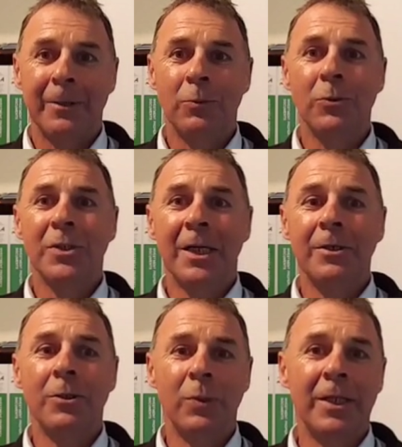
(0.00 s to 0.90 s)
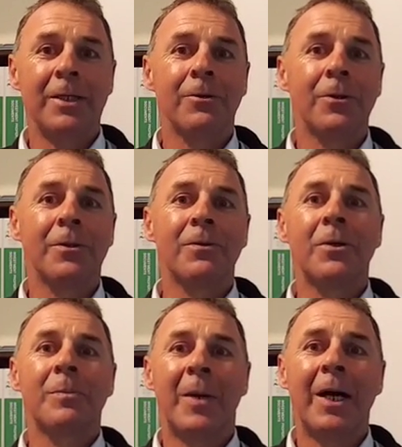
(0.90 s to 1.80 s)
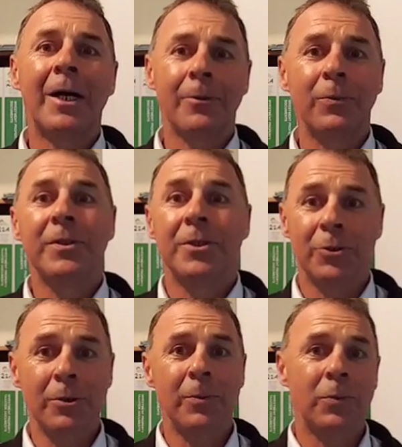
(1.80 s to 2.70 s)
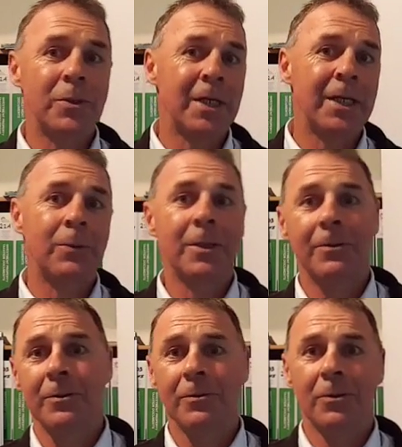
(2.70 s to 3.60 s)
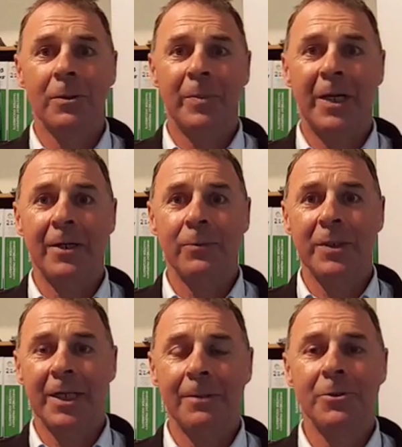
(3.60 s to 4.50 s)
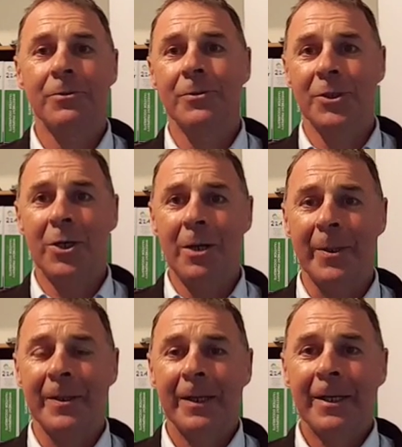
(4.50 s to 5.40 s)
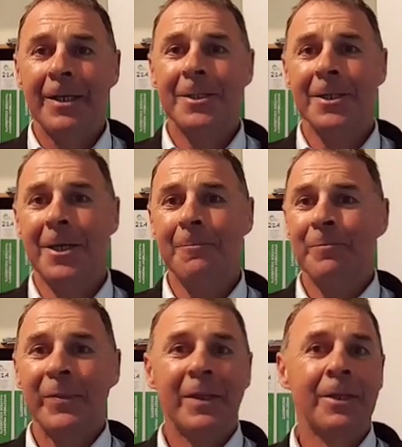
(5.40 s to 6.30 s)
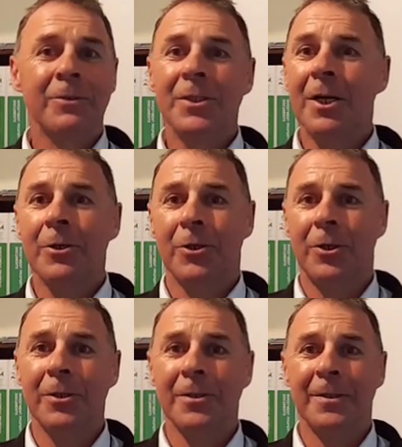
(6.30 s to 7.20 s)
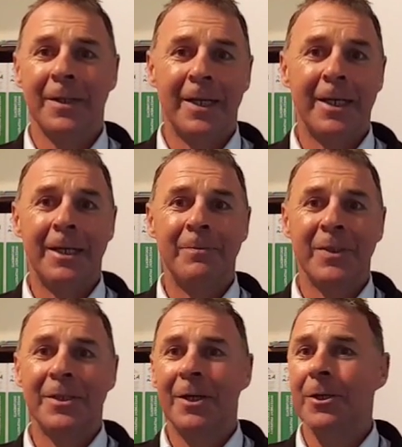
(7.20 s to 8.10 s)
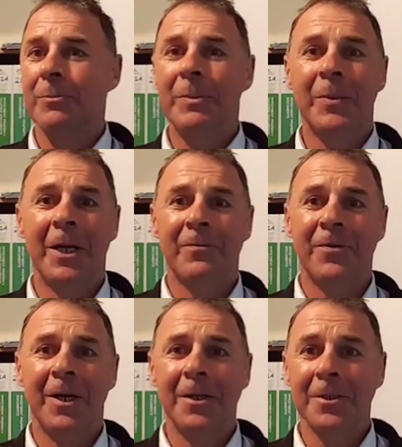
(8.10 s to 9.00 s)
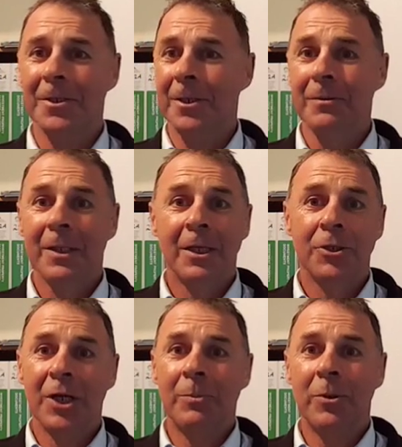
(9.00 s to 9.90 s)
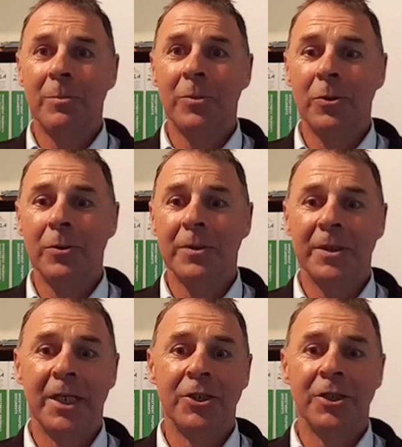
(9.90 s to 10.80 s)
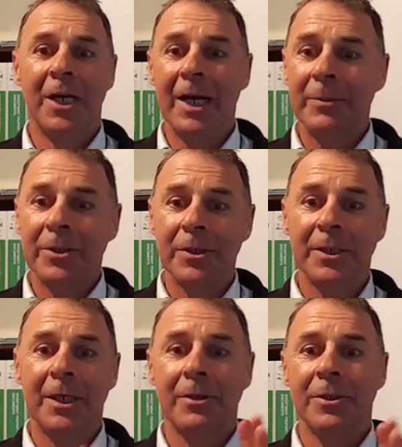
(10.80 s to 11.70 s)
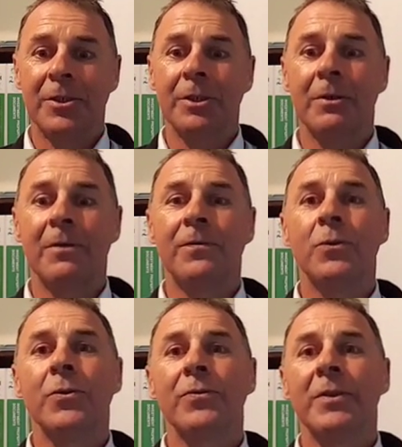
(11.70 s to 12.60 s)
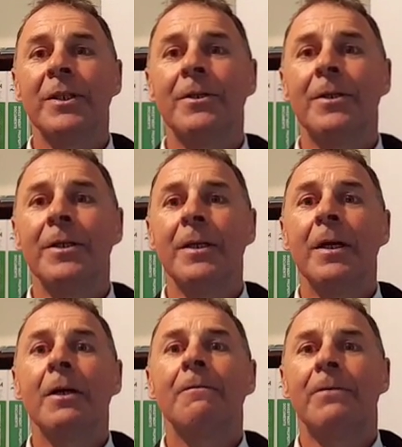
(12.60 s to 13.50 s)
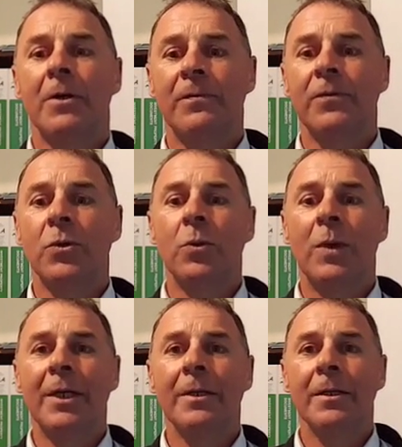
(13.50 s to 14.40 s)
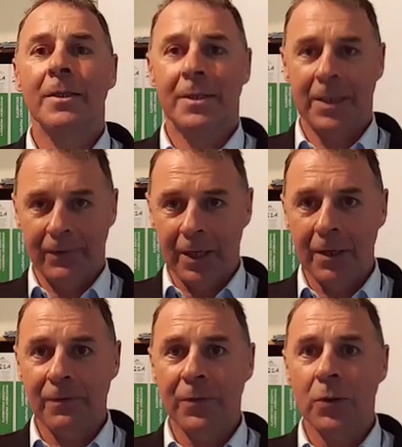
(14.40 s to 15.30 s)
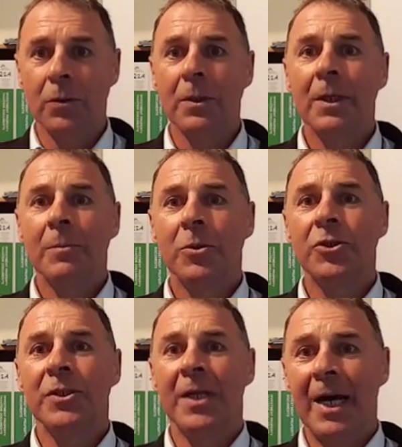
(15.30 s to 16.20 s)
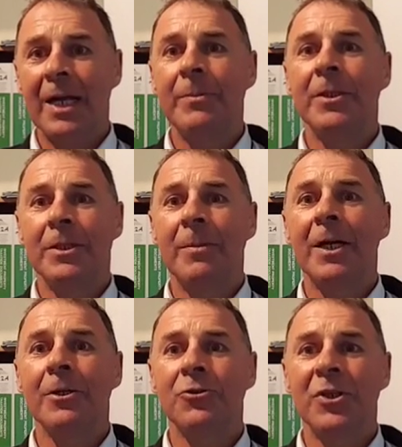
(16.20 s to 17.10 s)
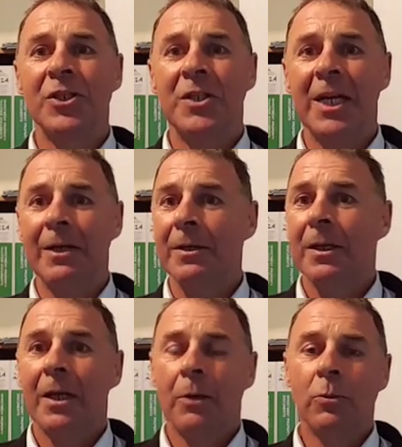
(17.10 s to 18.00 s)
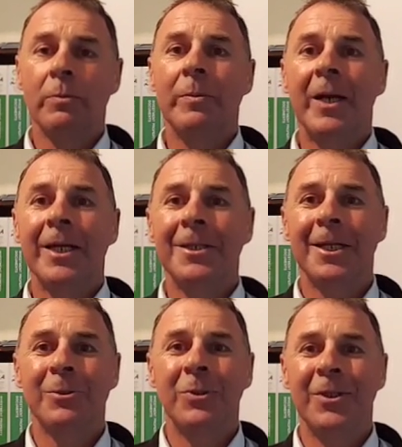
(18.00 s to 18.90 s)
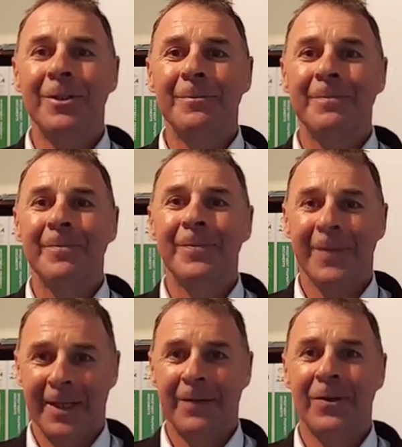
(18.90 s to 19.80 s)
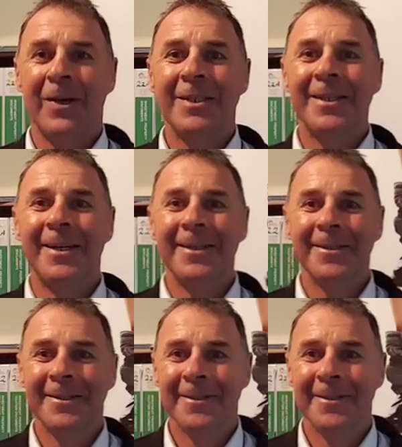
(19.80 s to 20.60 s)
We'll tell you whether you're on the right path with your super. We'll tell you whether you're on the right path when it comes to your retirement. So there is no cost, there's no commitment up front, so jump on board. Text your name and details to 0439 541 704. Put your name and email address down and we'll be back in touch with you. Have a great day.